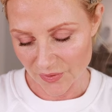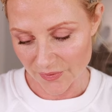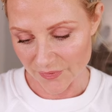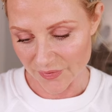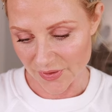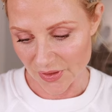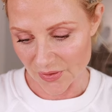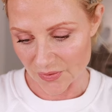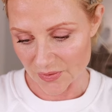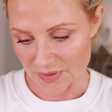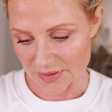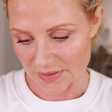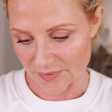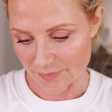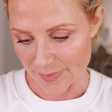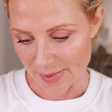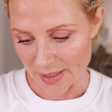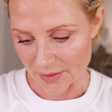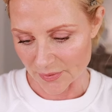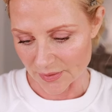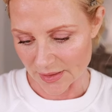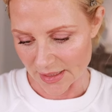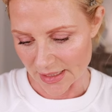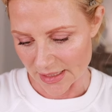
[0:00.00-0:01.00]
reviews
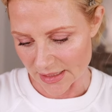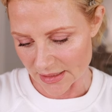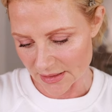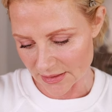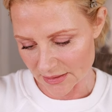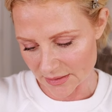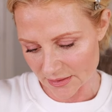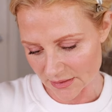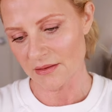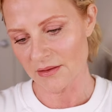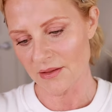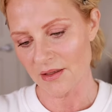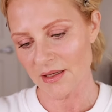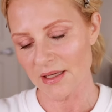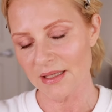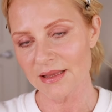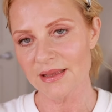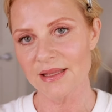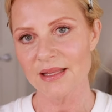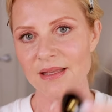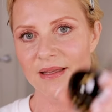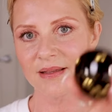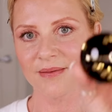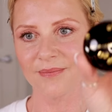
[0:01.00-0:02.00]
about this. Look
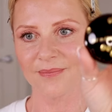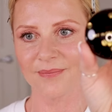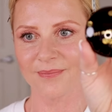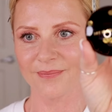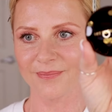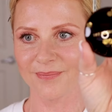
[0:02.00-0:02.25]
at the.